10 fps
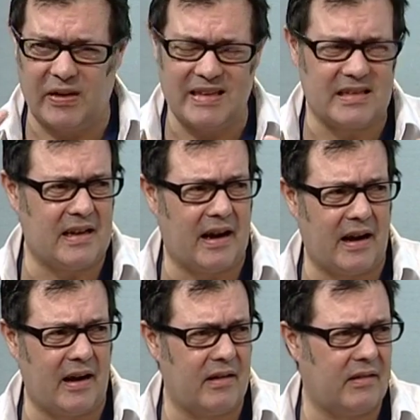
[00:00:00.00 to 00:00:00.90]
things that
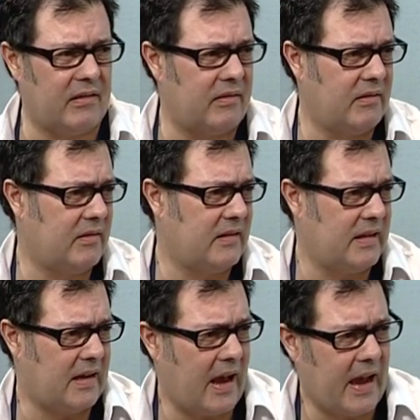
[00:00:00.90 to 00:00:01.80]
aren't mm.
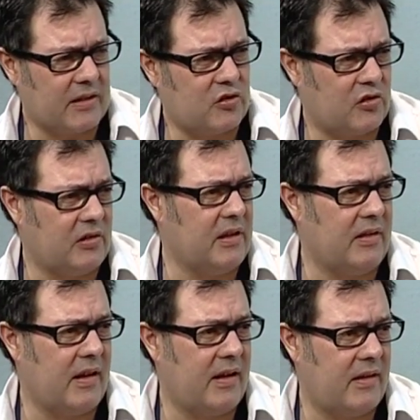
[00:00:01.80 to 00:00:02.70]
actually
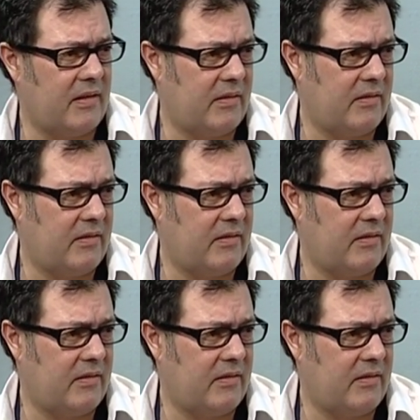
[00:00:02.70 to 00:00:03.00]
there.